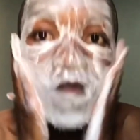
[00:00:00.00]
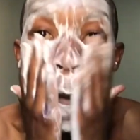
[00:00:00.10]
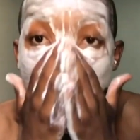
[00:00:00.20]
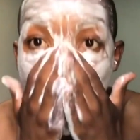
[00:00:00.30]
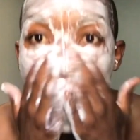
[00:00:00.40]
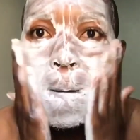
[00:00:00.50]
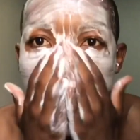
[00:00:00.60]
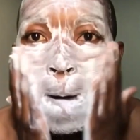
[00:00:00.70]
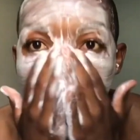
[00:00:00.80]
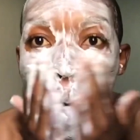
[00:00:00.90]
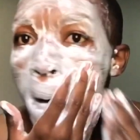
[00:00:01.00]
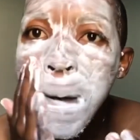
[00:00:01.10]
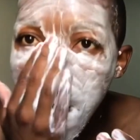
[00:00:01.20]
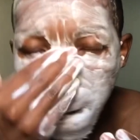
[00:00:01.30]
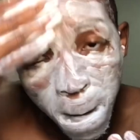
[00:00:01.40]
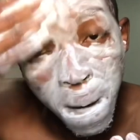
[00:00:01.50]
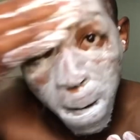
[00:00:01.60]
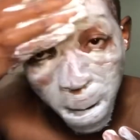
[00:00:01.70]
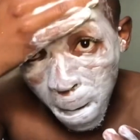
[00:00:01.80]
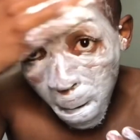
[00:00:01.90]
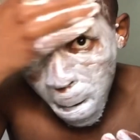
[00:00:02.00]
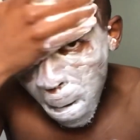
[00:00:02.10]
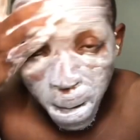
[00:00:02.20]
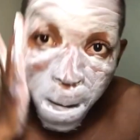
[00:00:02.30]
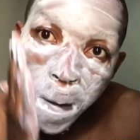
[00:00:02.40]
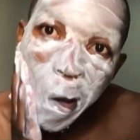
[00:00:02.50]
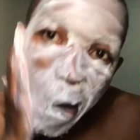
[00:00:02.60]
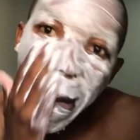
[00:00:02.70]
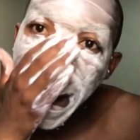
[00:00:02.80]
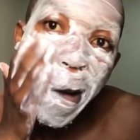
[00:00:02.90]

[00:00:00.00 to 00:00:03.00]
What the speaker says: So yeah, I recommend this